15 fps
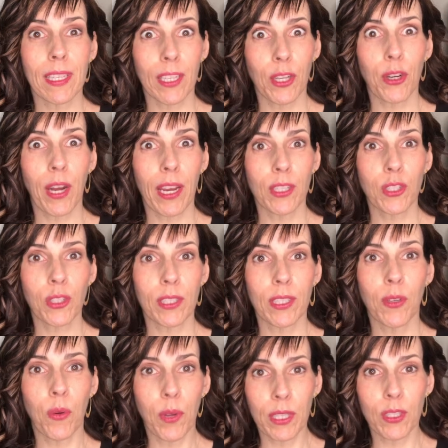you're actually
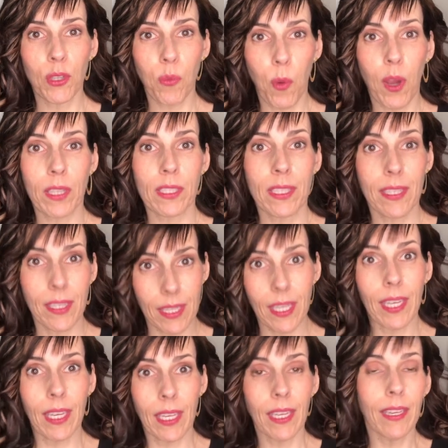going to want to
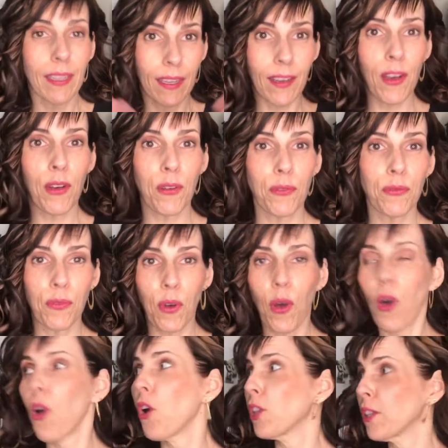see of
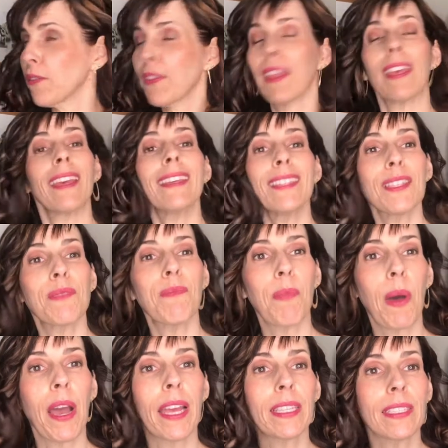all of this,
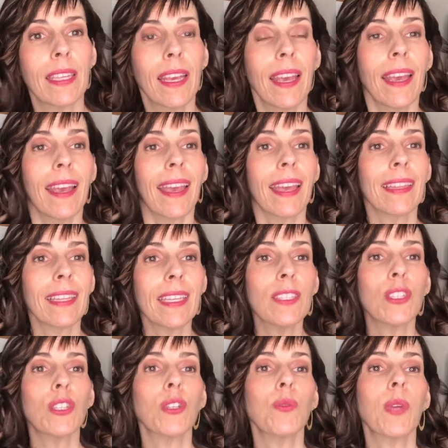but at
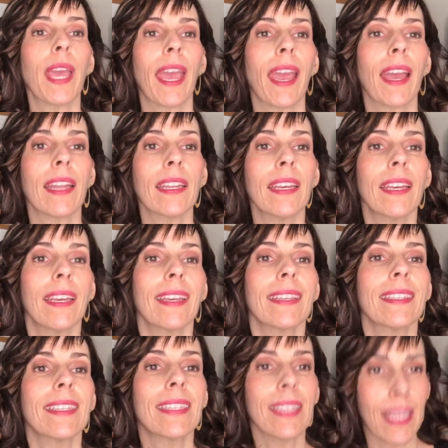least you can
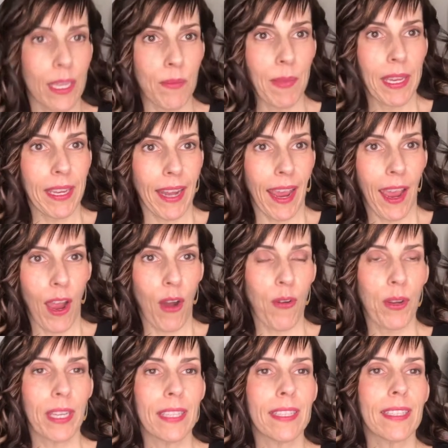see me
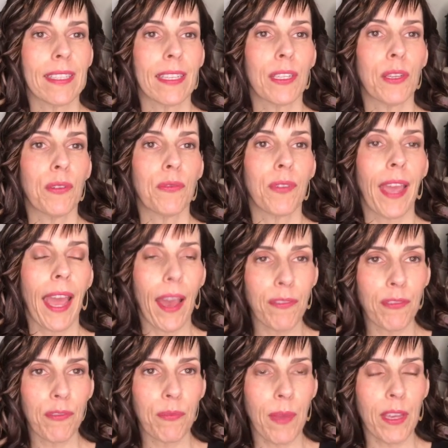now instead of half
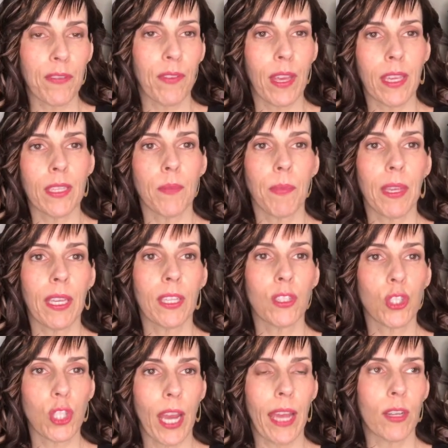of my face being
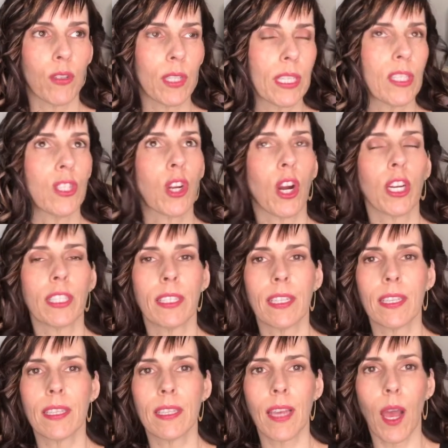shadowed in
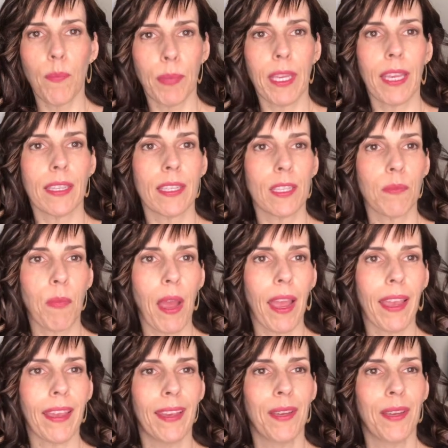darkness up against my